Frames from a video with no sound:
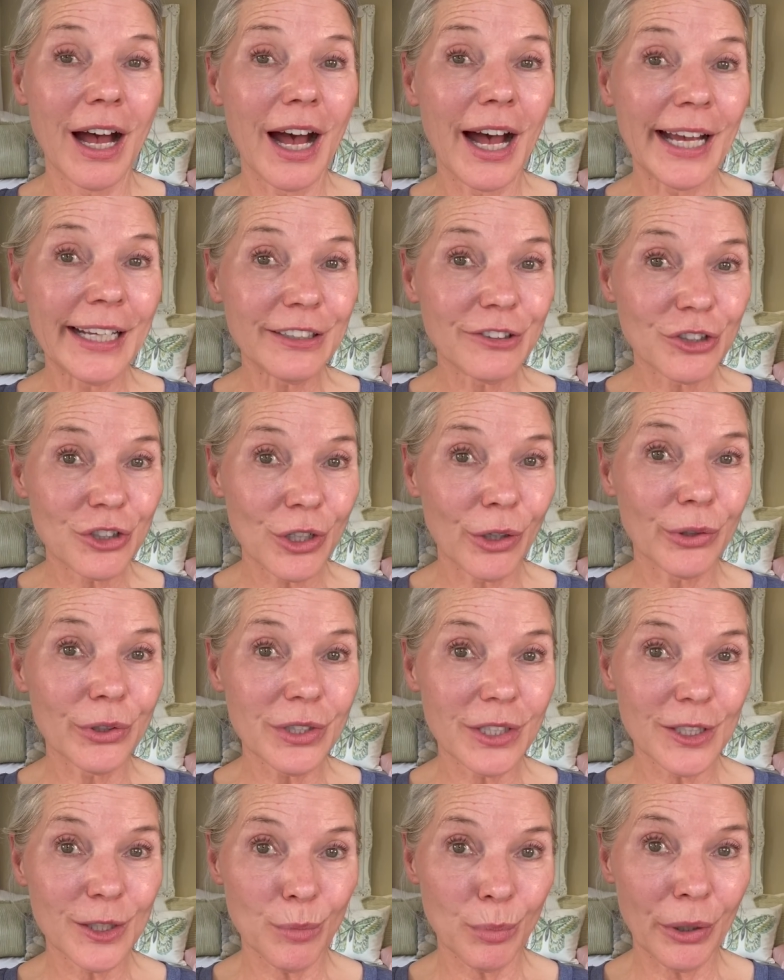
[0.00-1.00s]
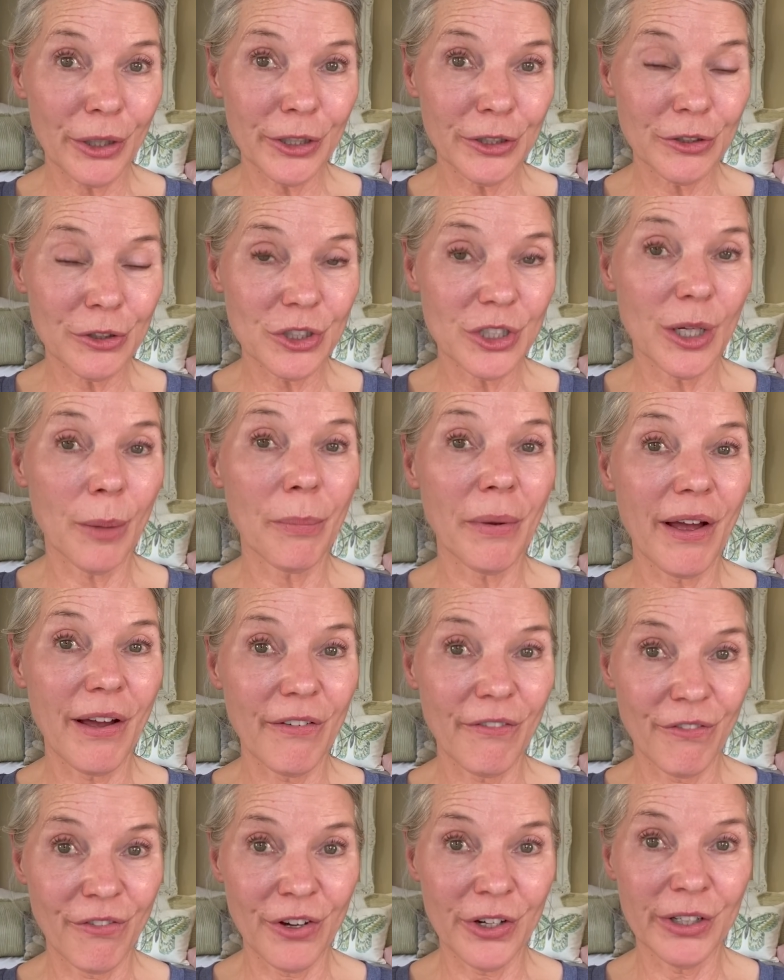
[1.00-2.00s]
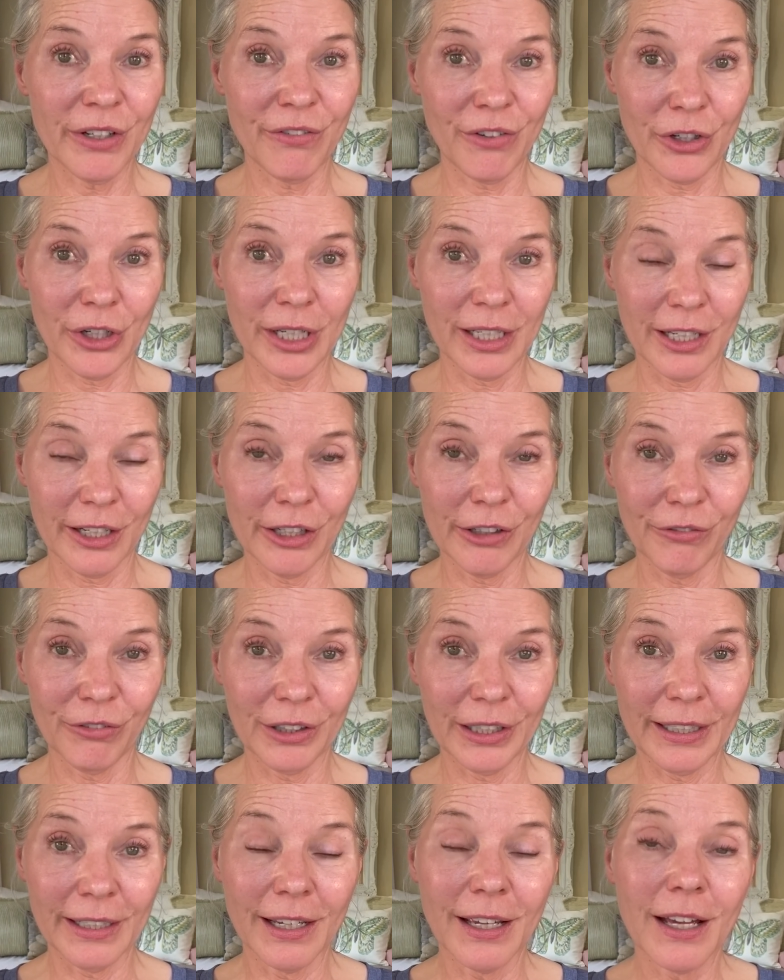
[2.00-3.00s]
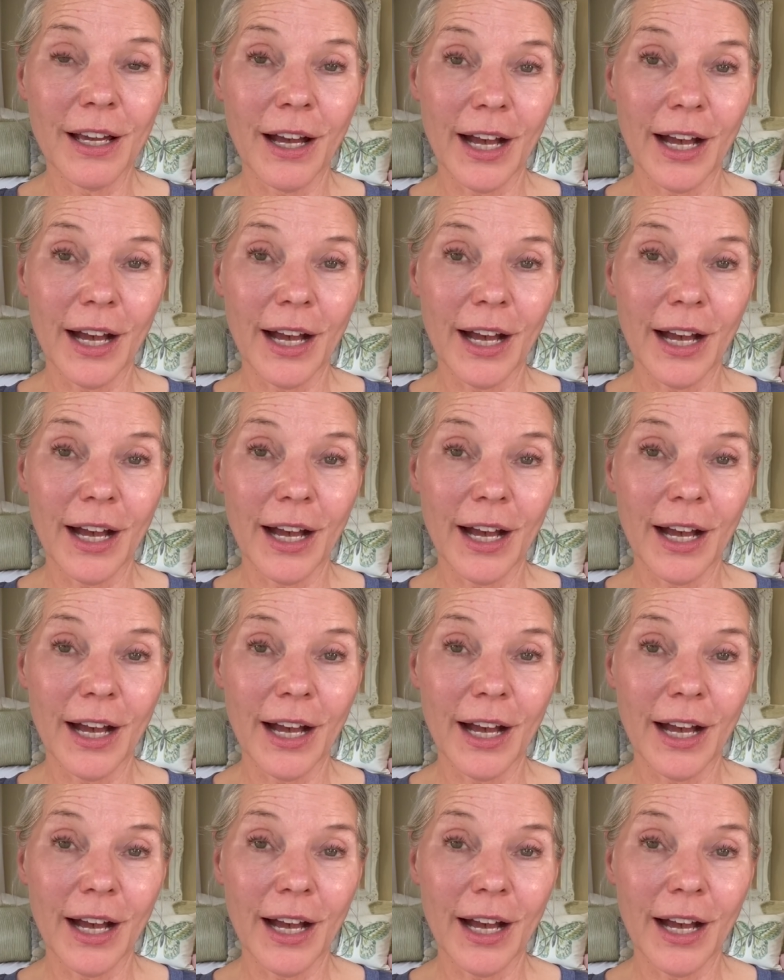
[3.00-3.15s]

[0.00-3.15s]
I chose this partnership very carefully.